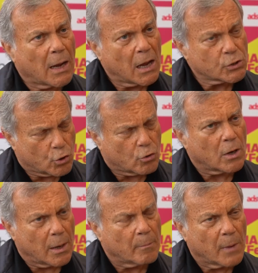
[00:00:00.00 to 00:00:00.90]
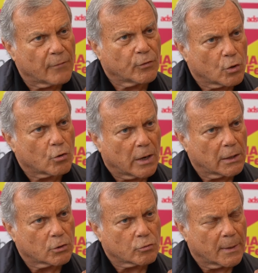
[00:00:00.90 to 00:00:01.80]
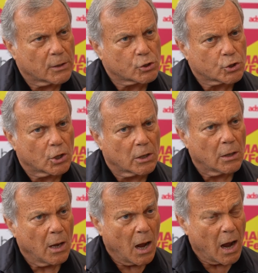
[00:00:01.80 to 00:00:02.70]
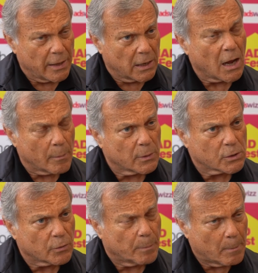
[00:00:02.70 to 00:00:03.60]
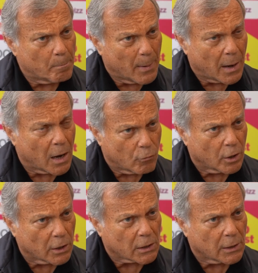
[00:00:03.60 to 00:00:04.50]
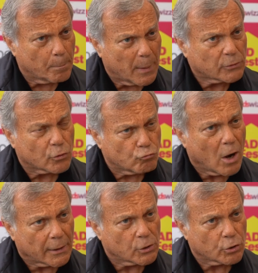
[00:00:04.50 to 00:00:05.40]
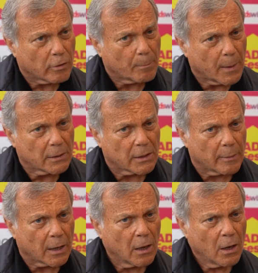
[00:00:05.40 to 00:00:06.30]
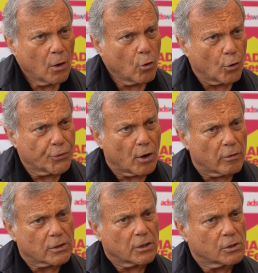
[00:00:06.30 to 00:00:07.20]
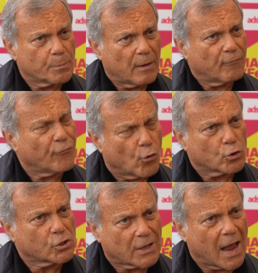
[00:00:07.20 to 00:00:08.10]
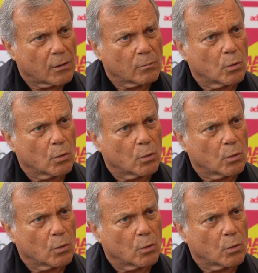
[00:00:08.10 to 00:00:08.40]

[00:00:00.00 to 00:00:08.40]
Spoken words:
has, in my view, created tremendous churn. I think companies have been, ironically, better run during pandemic. Authority has been forced down